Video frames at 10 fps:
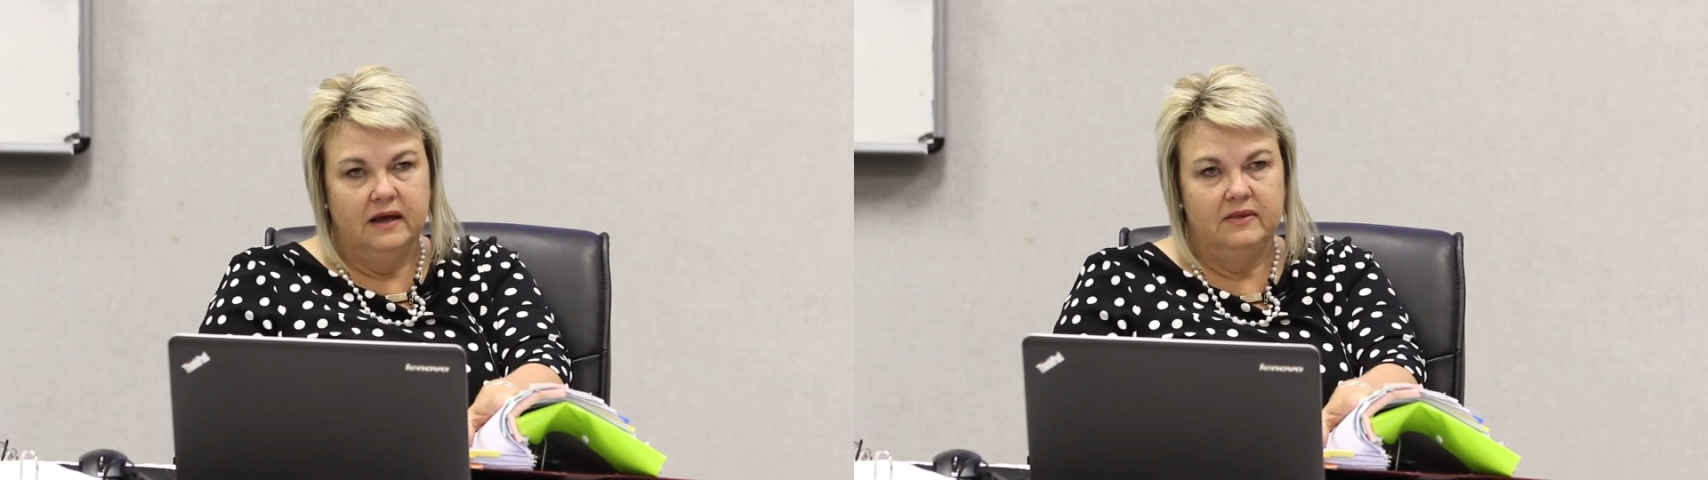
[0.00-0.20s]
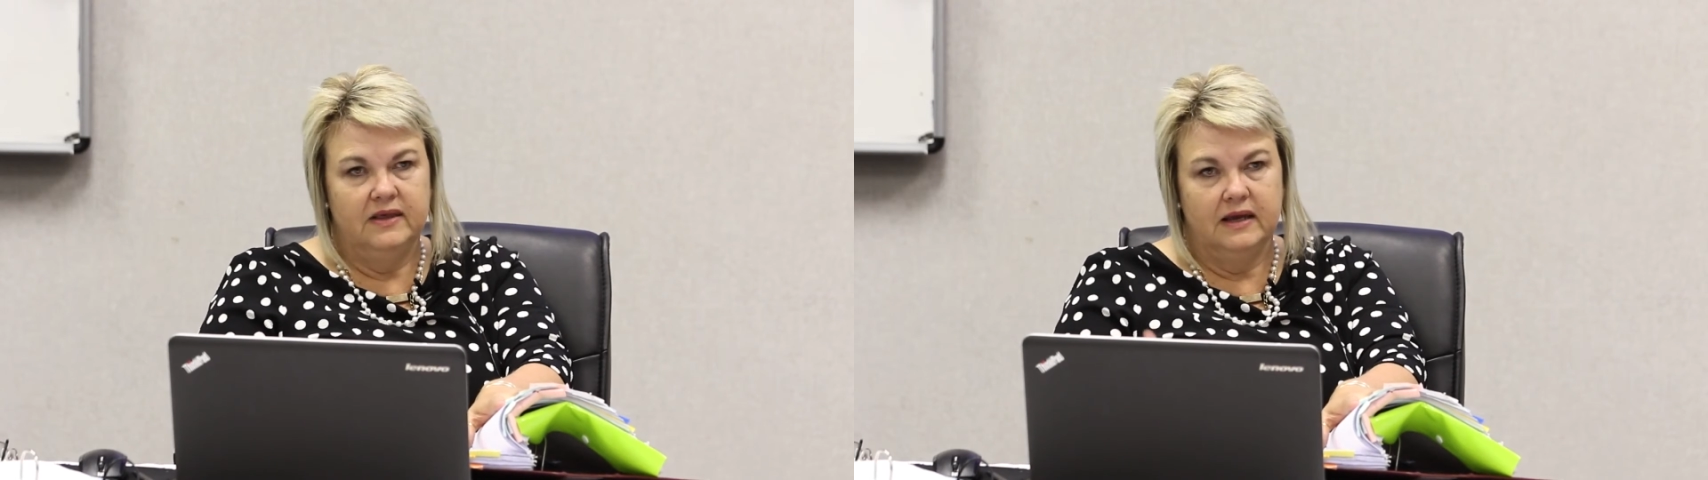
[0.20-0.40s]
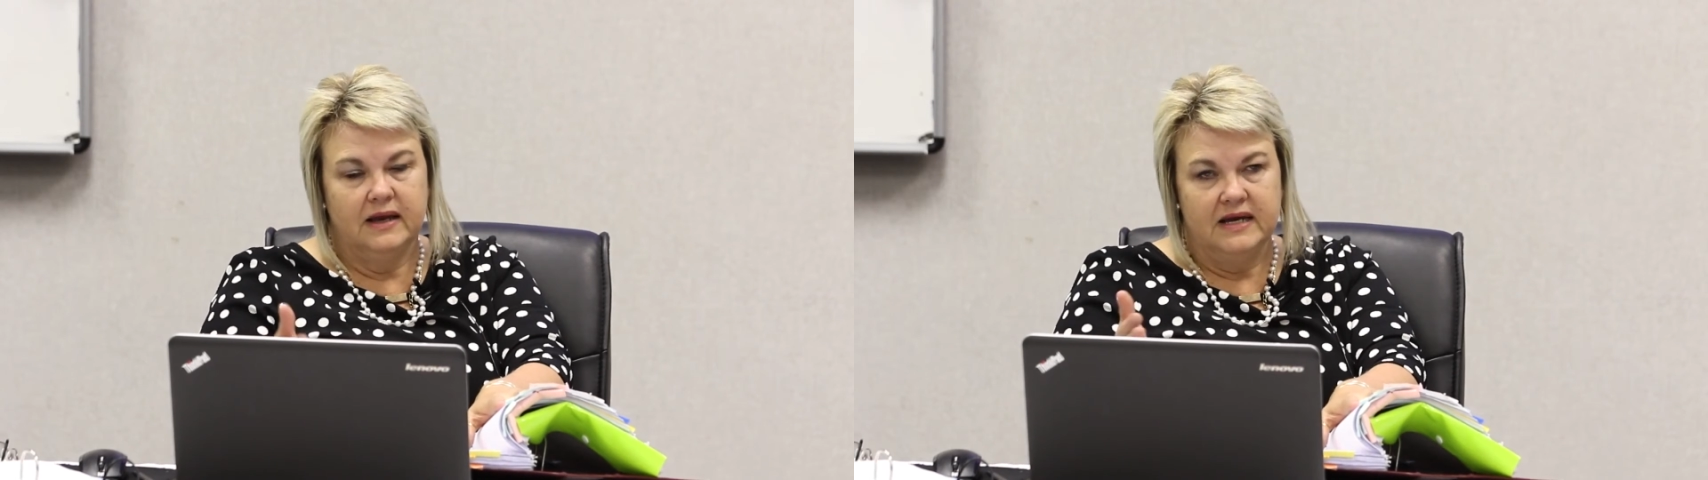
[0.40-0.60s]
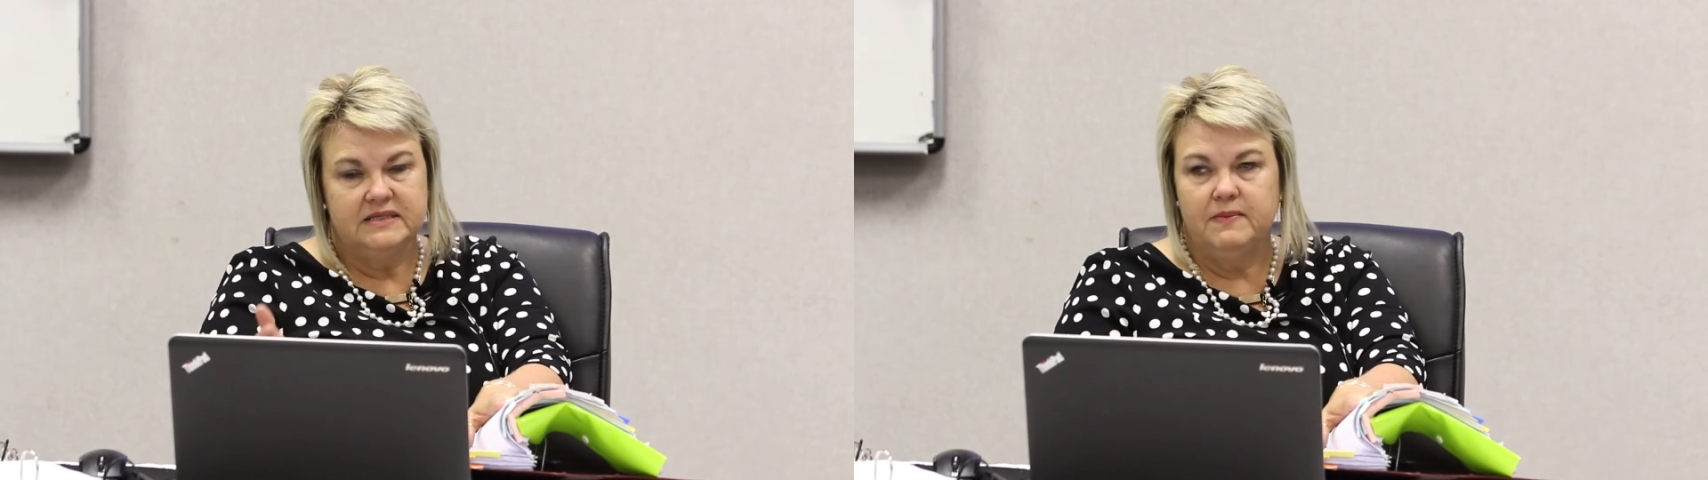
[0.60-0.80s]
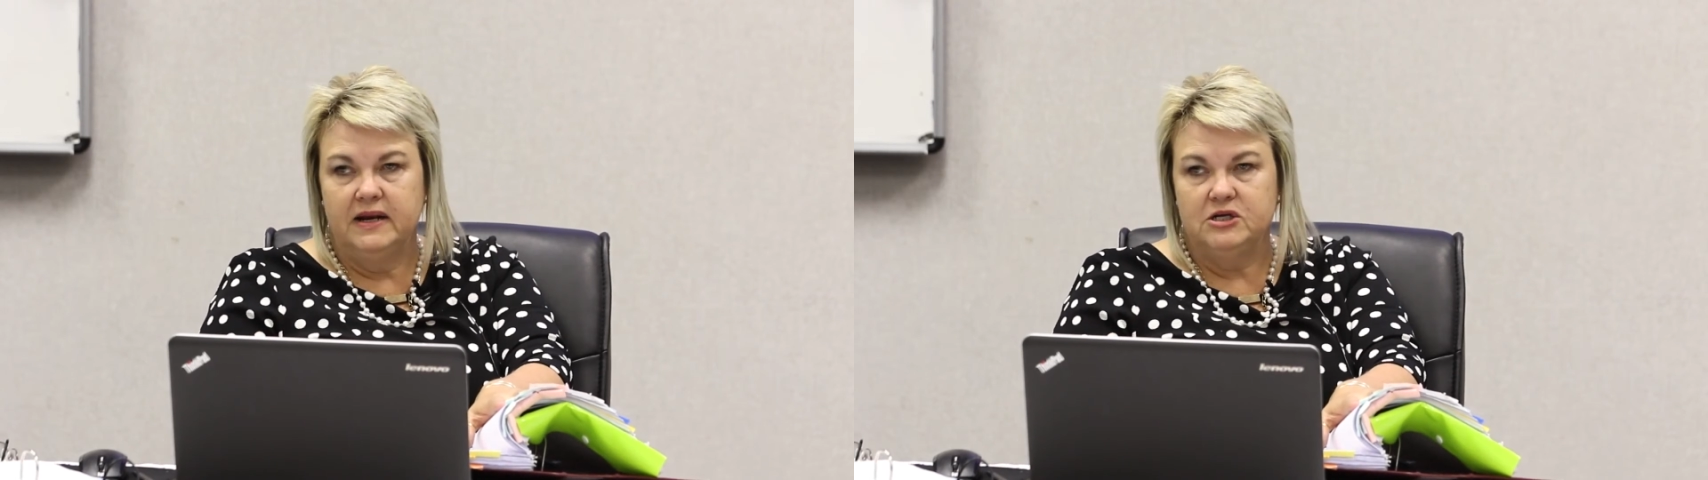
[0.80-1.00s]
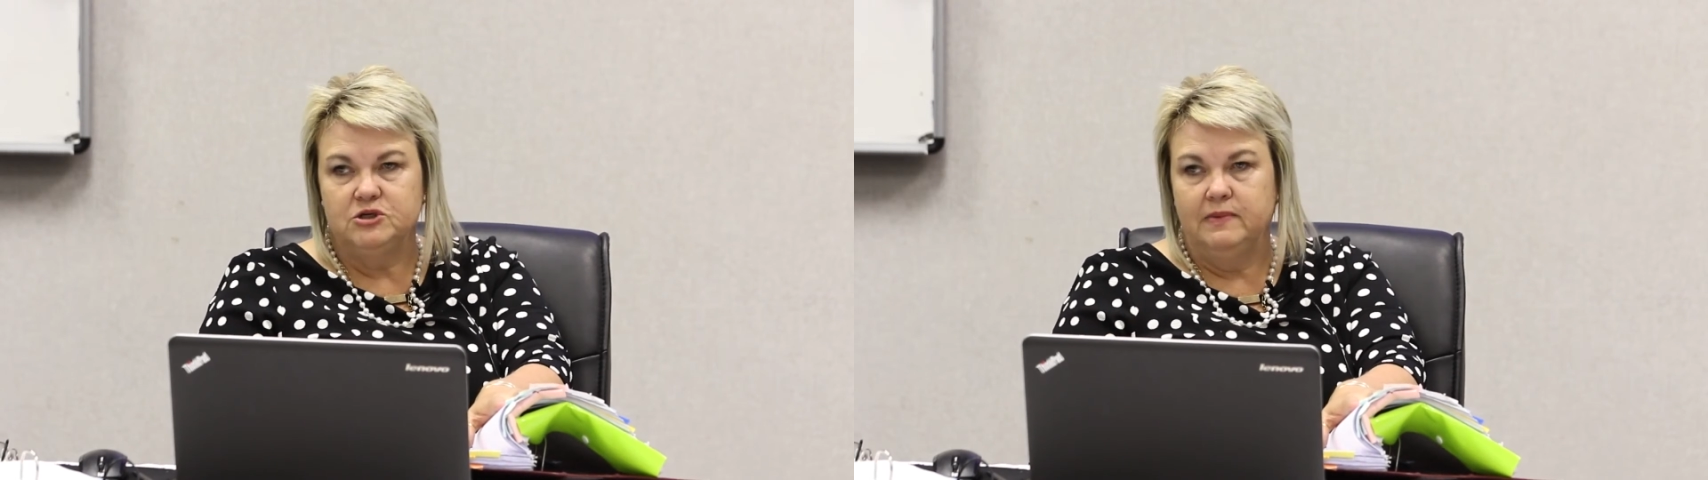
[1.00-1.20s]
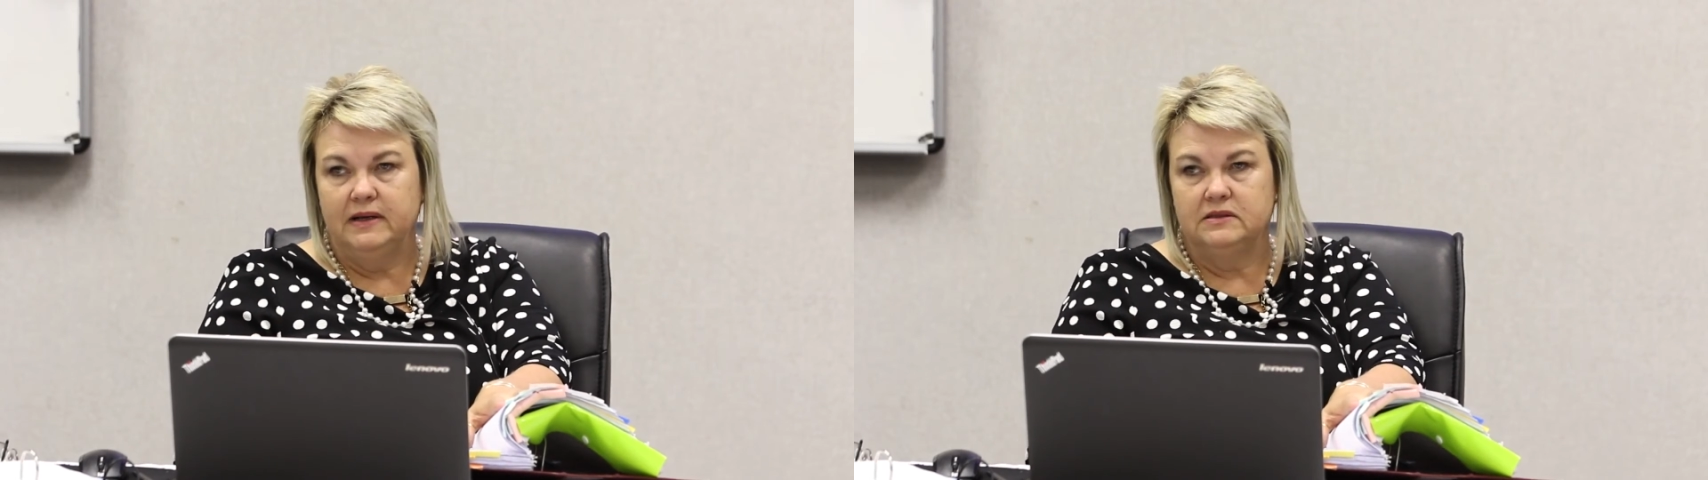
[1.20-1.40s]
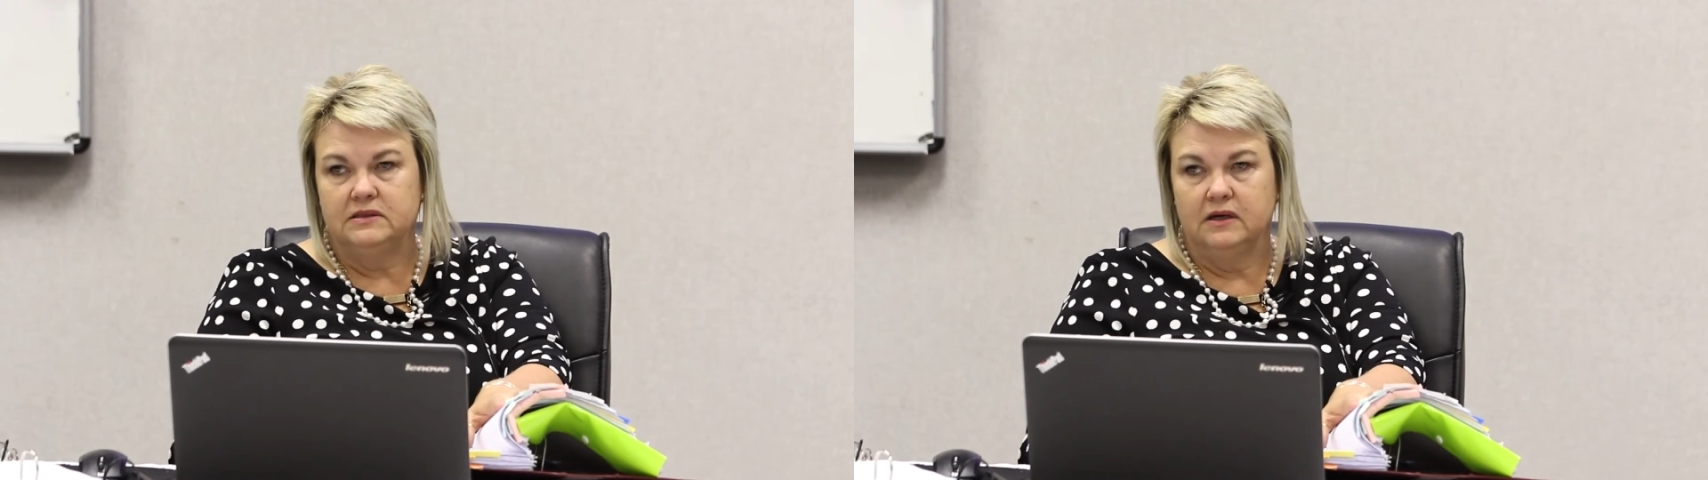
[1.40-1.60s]
the case
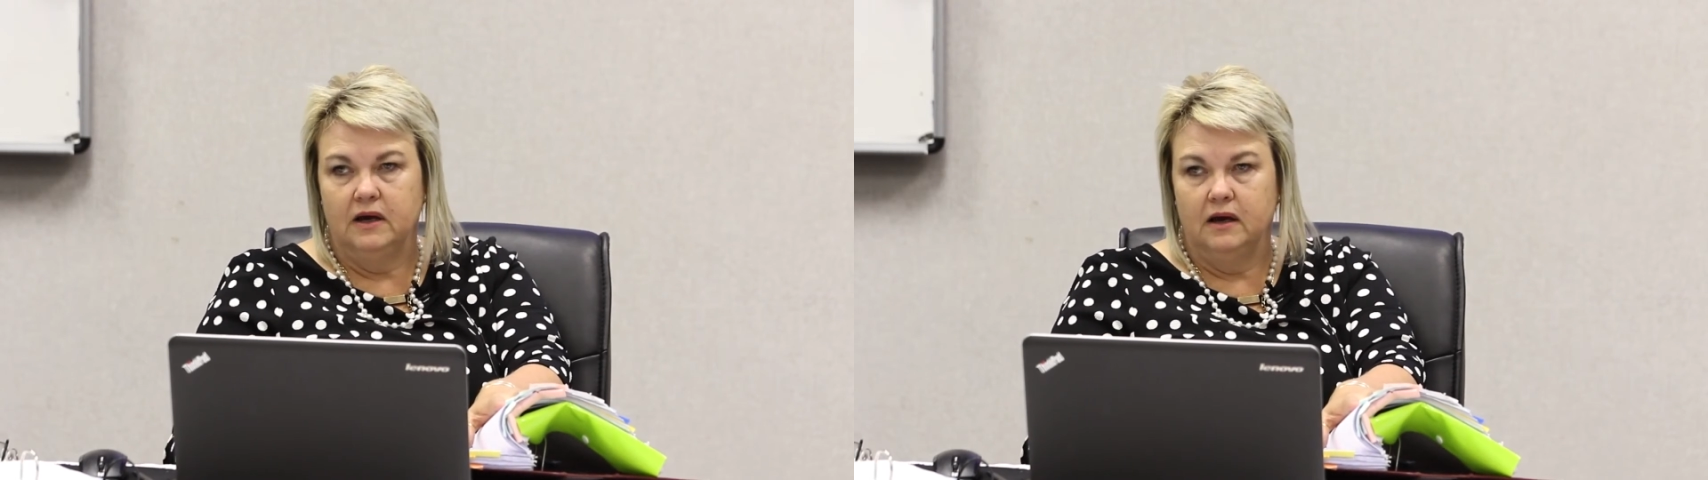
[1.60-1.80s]
management